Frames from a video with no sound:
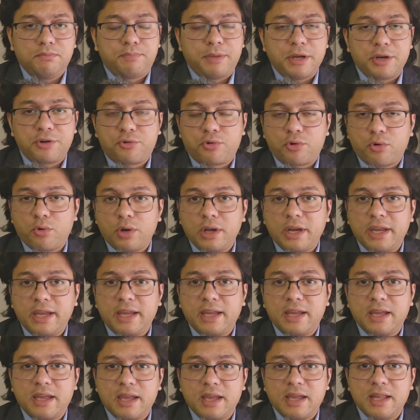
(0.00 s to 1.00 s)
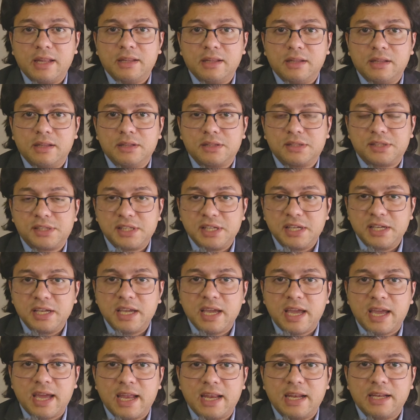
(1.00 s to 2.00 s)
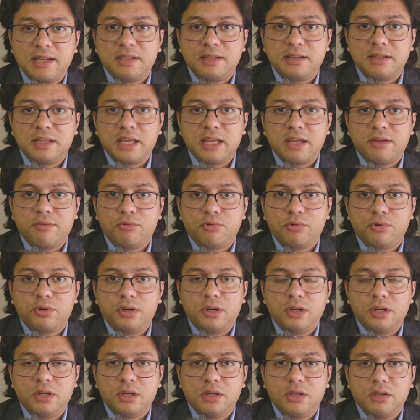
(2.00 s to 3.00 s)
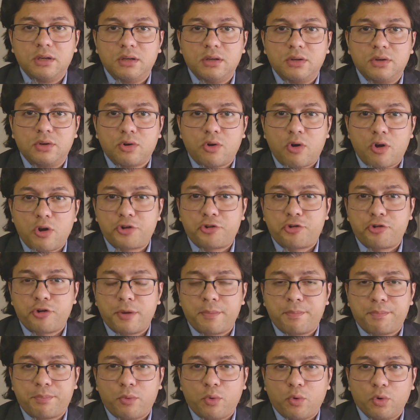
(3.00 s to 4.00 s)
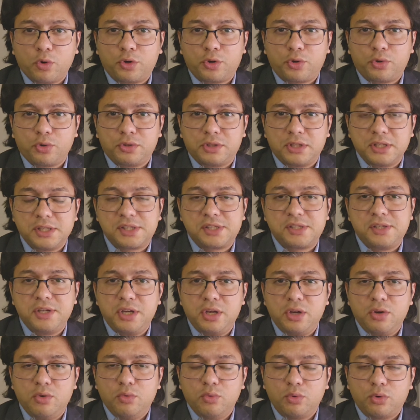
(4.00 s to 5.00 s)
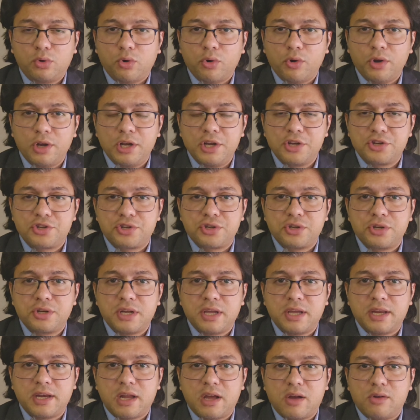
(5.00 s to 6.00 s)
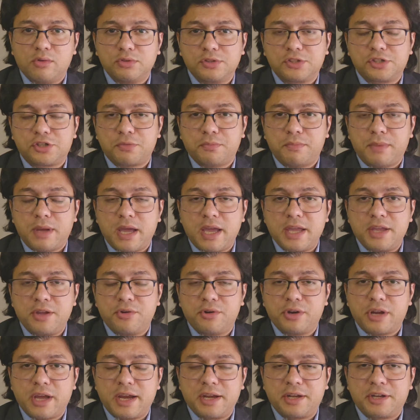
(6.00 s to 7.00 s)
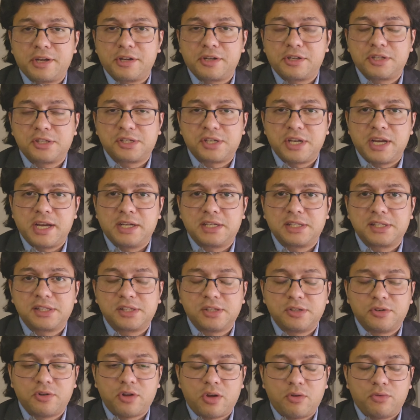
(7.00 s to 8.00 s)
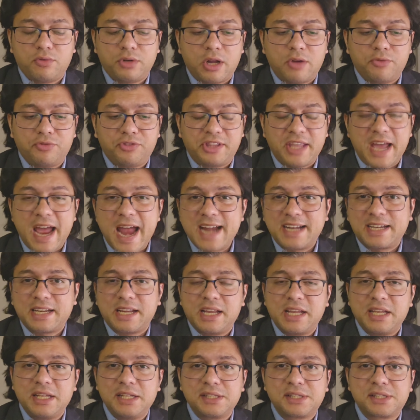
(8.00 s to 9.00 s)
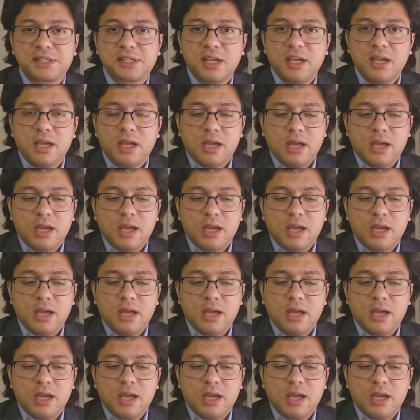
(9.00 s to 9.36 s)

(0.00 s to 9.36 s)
patrolling in the sea, and they would not report to this new coalition announced by United States. Now that is